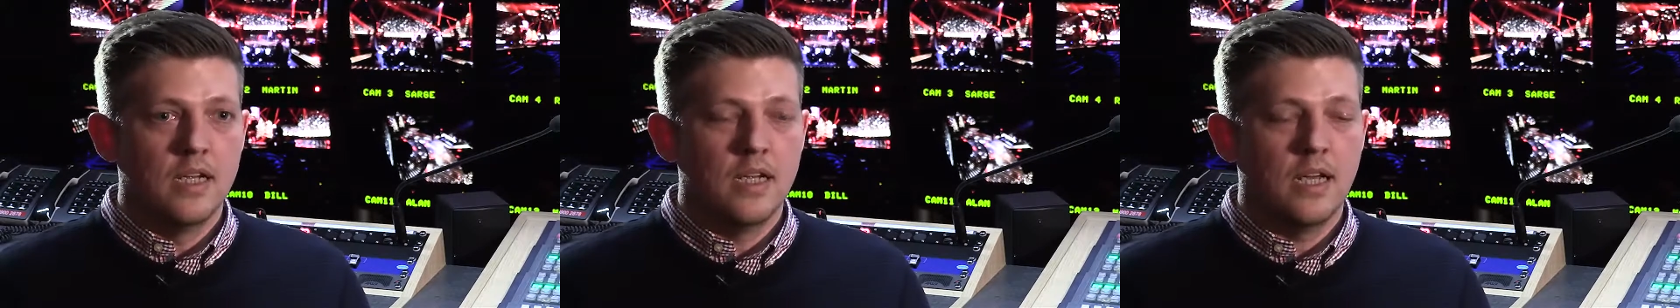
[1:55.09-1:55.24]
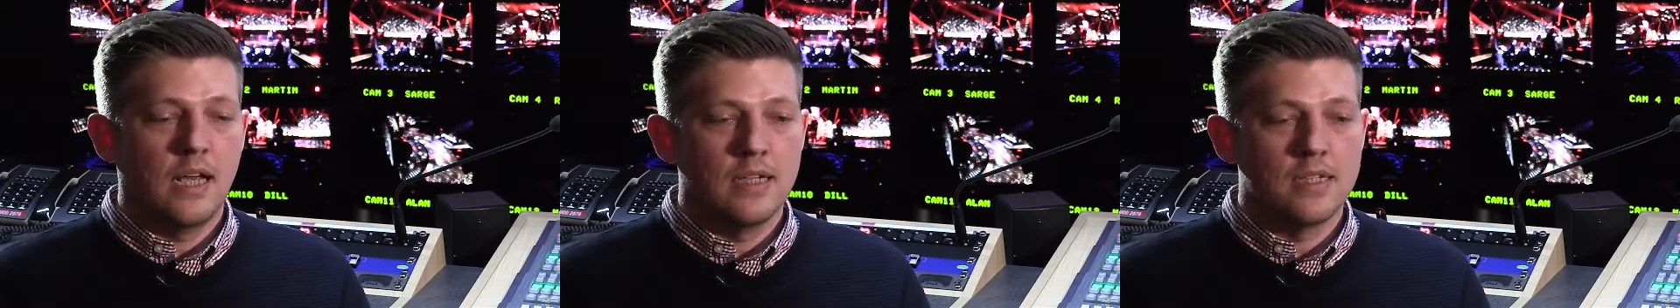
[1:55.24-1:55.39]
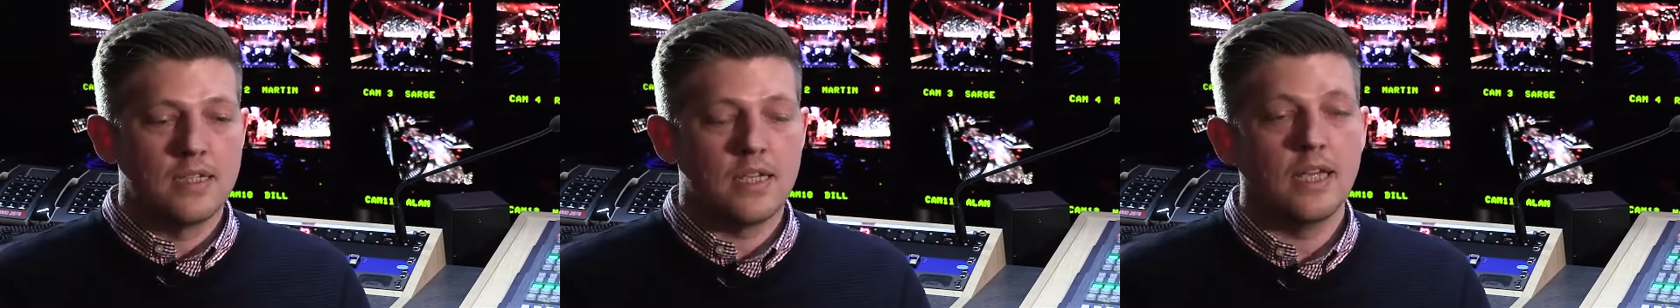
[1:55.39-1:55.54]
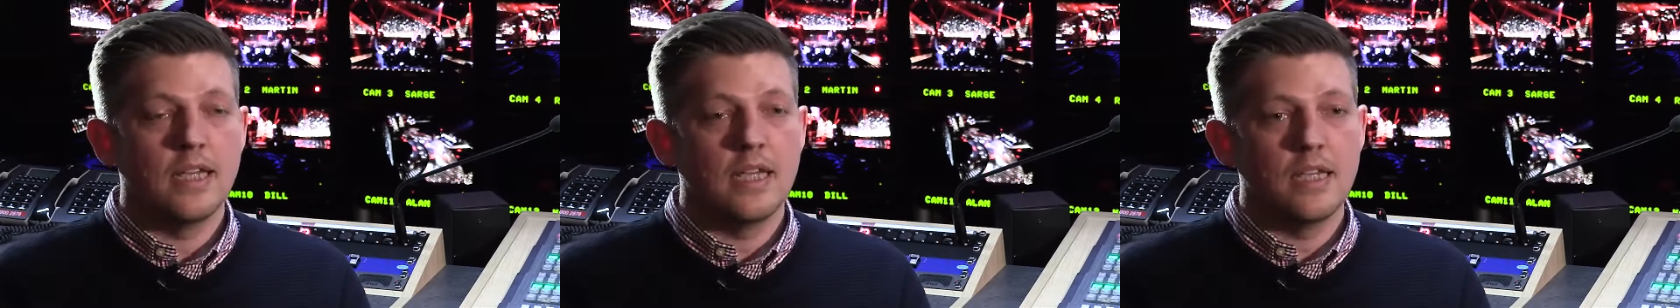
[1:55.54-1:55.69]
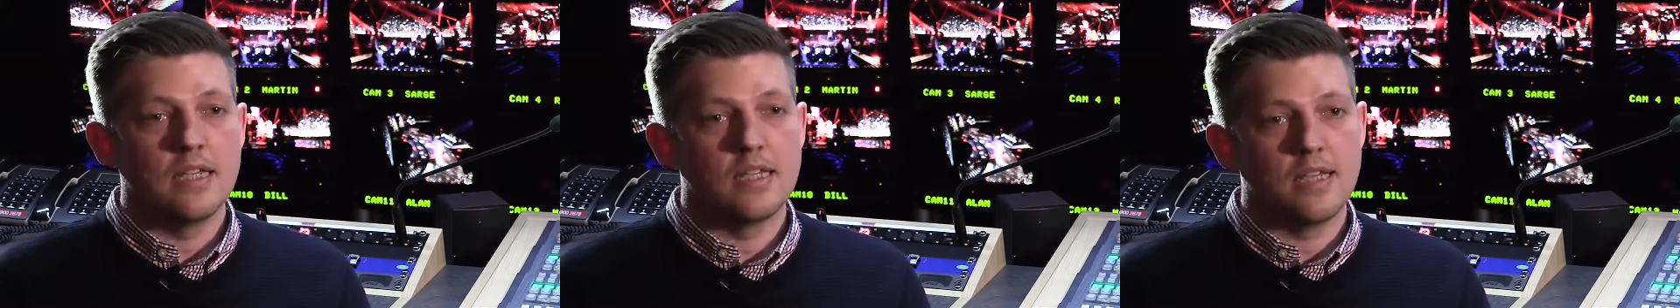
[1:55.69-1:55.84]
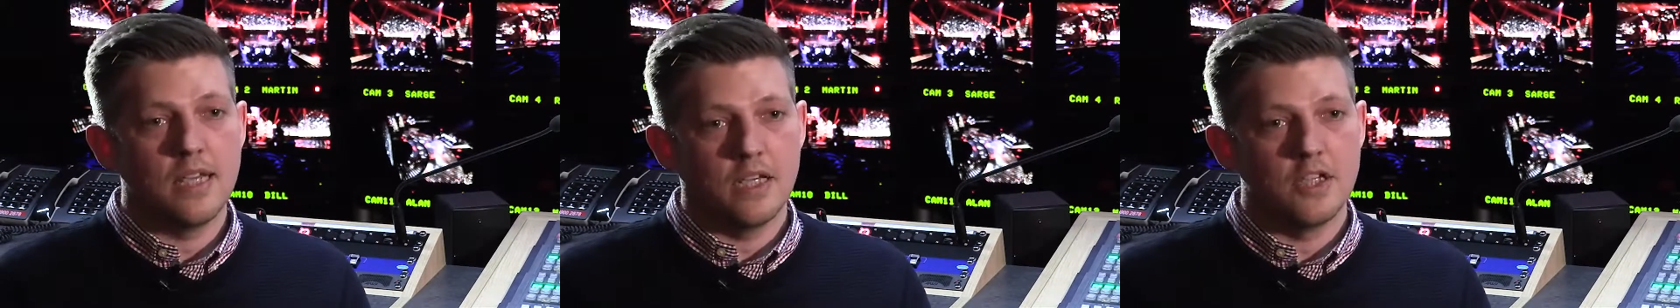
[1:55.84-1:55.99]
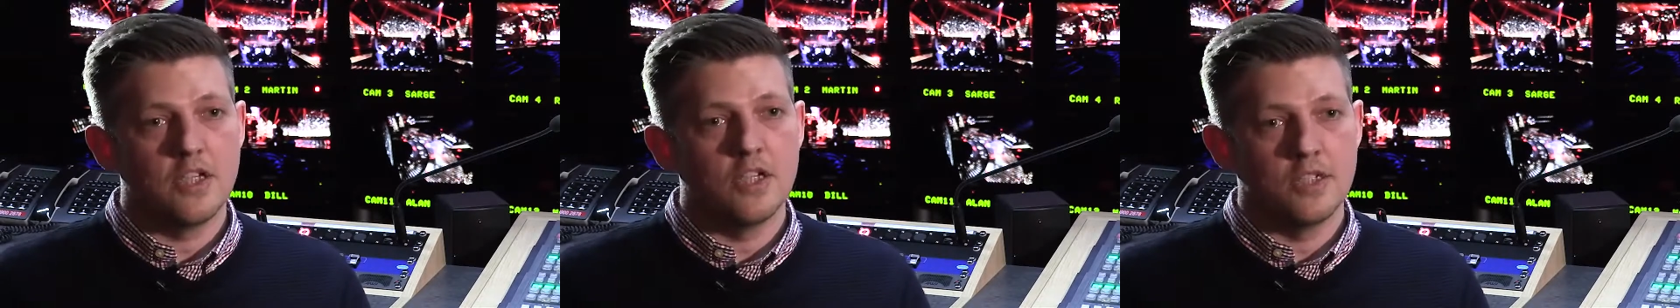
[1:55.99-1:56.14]
and taking
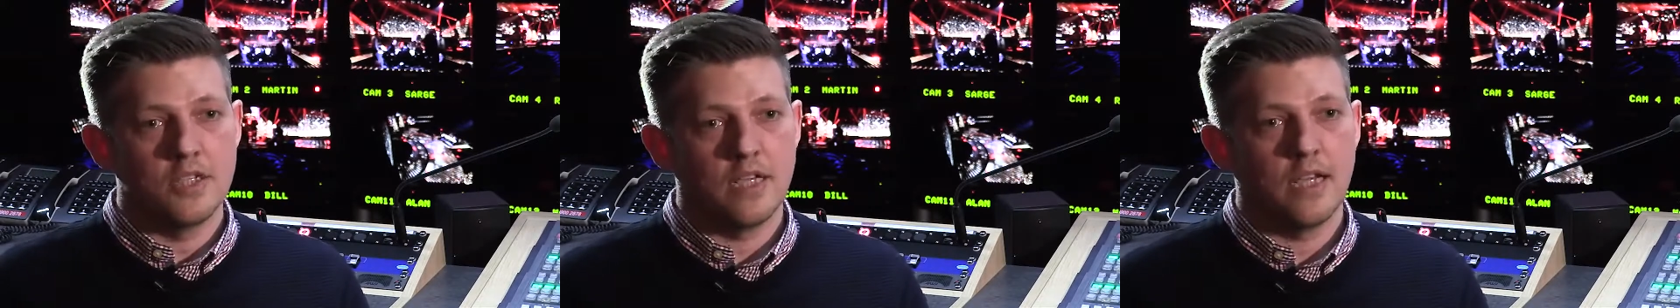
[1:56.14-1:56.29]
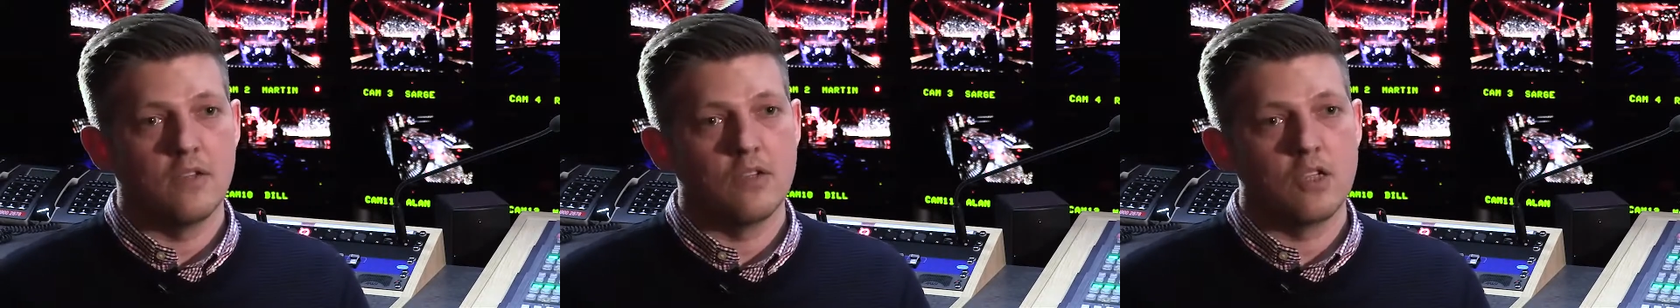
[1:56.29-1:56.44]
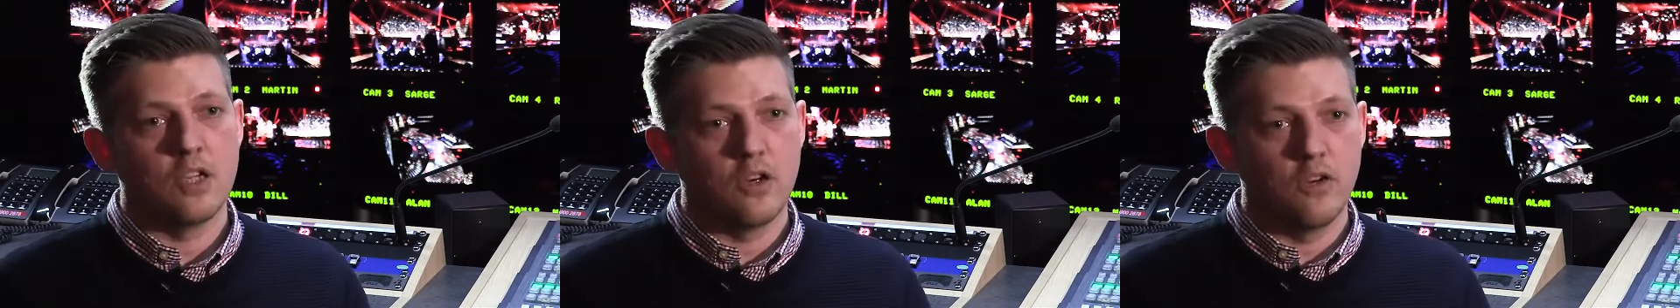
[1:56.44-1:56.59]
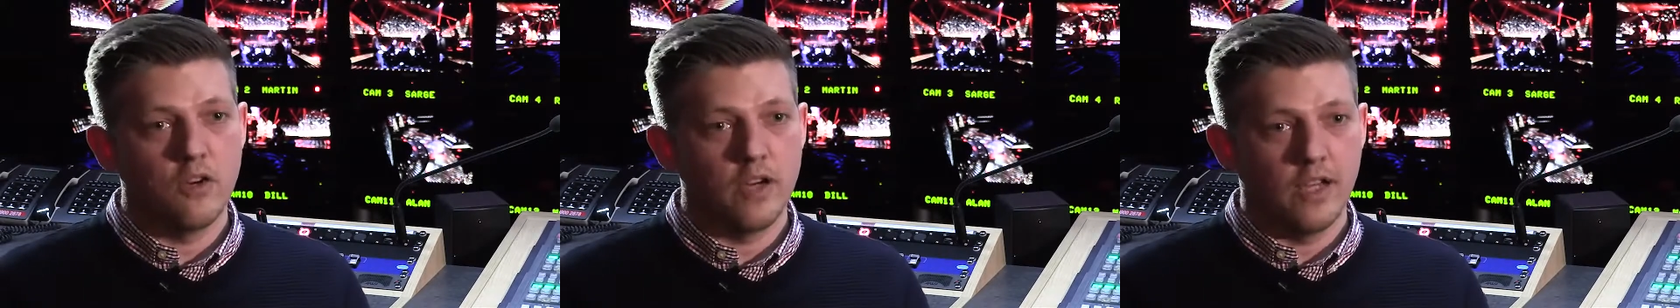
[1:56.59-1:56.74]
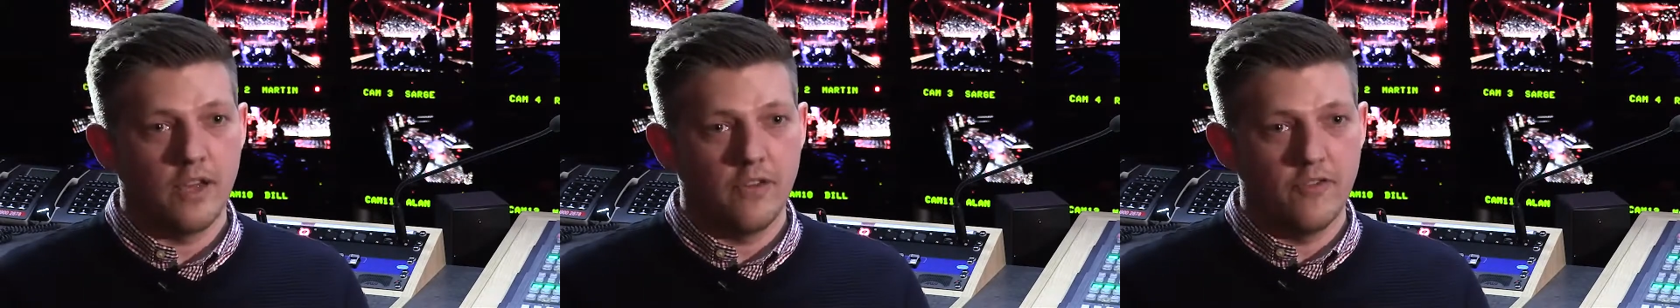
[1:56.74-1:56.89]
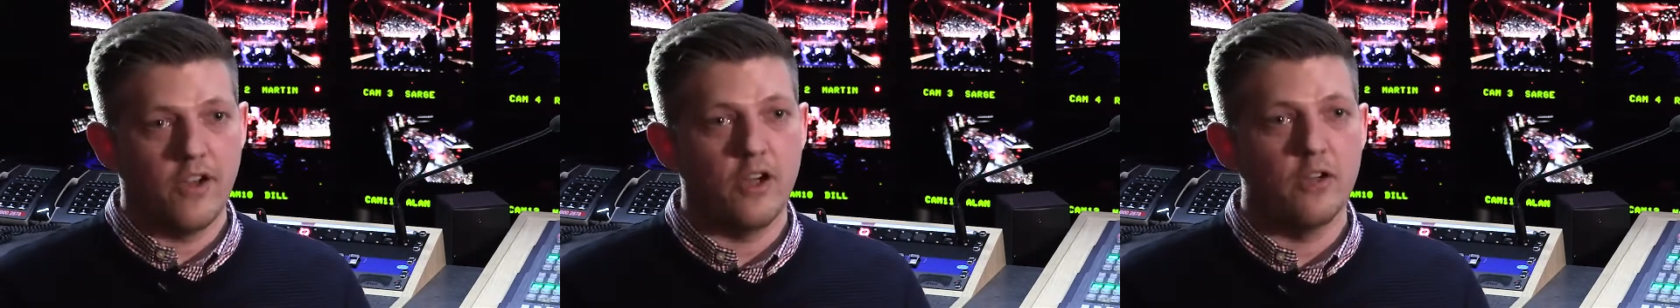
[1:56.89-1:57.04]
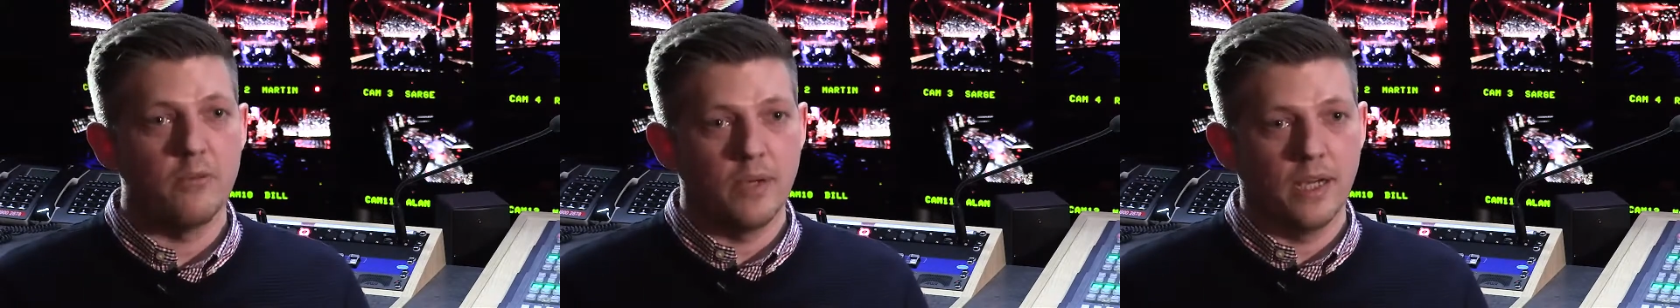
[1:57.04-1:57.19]
sections out to create a
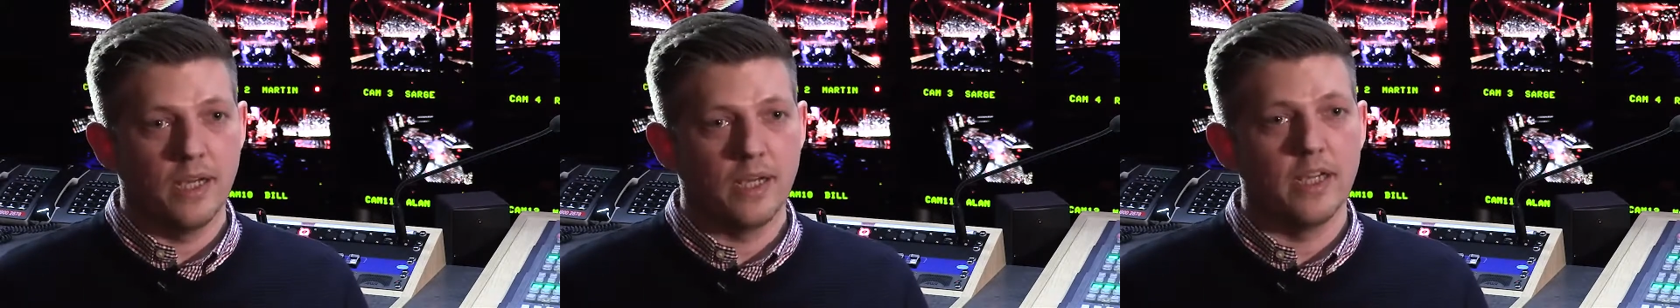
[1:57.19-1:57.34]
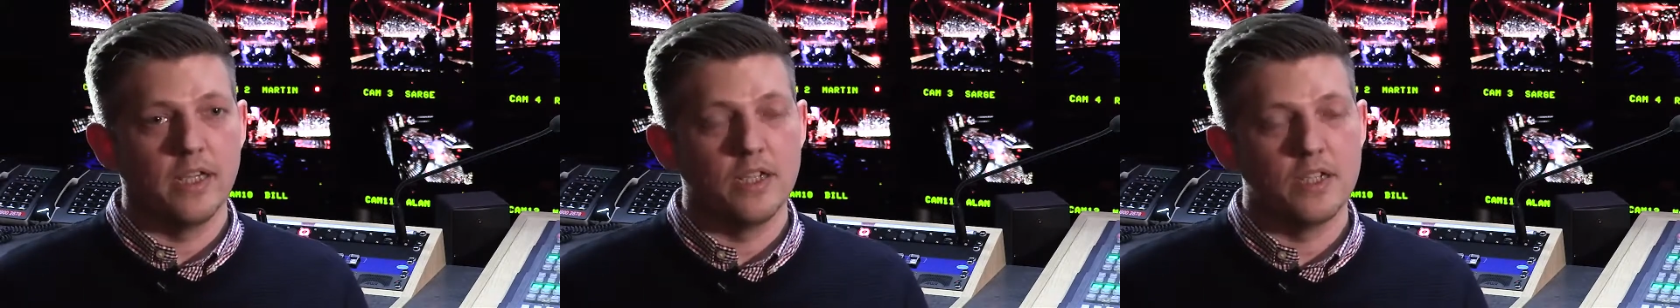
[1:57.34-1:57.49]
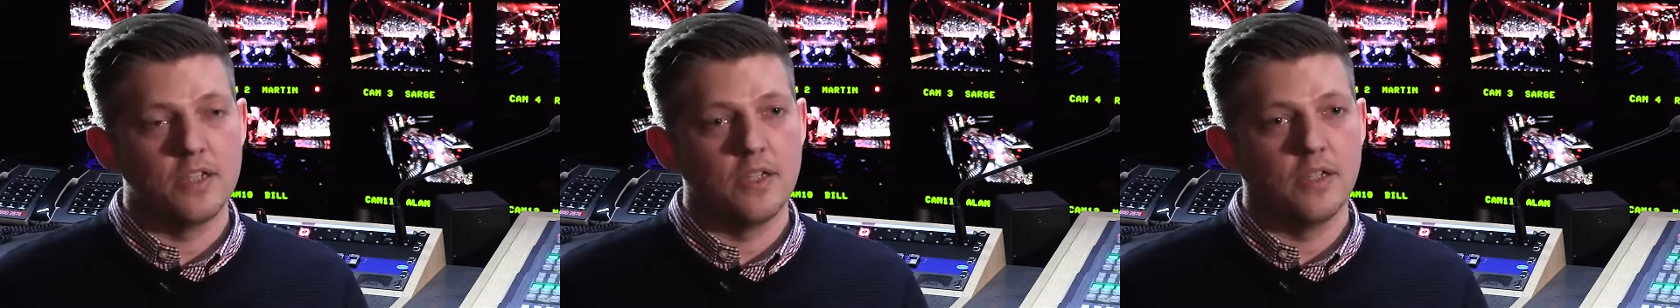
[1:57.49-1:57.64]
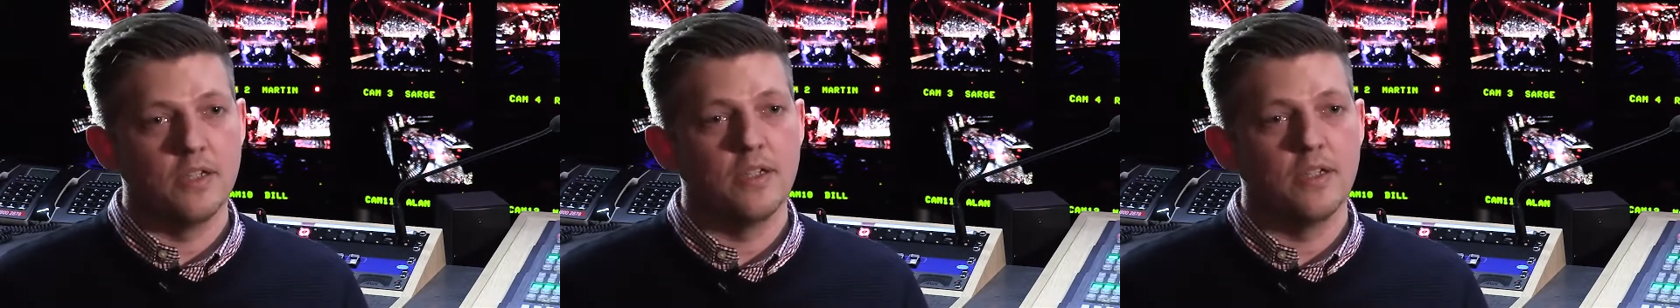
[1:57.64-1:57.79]
vote package.